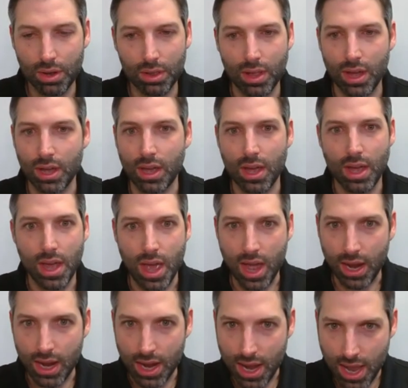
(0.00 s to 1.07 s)
Like,
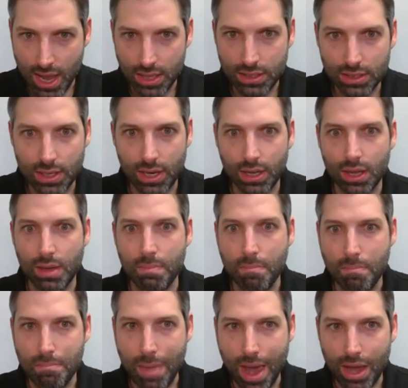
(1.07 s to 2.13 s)
it can instantly
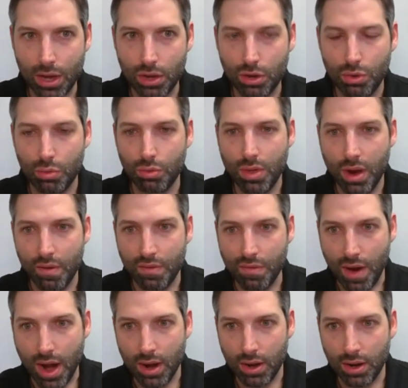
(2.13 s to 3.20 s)
make you their
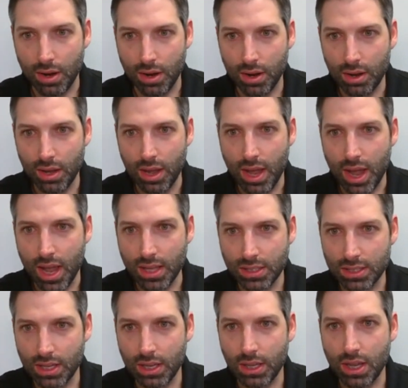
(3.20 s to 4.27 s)
friend,
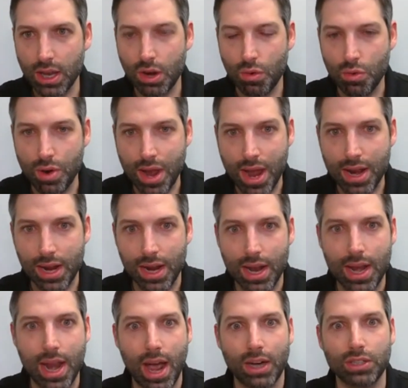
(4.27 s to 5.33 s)
instantly create a
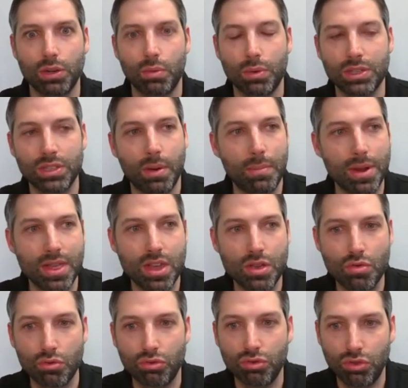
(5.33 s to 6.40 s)
connection with somebody that
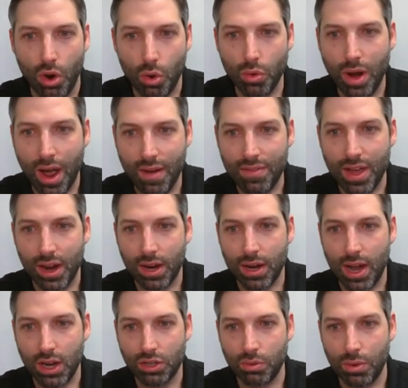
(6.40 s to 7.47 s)
you don't have that
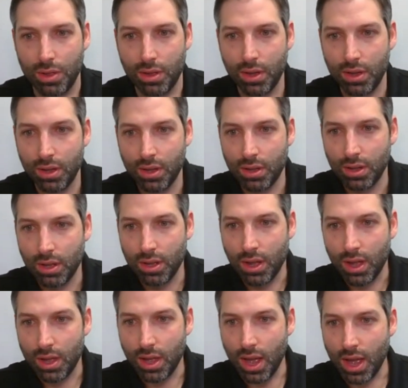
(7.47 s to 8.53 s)
connection with.
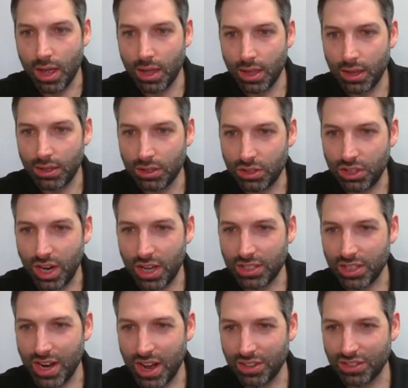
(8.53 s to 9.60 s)

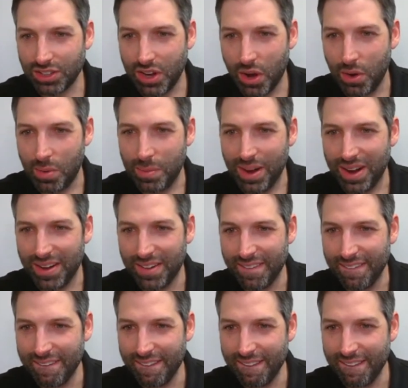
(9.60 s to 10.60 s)
Jason, how's it going, man?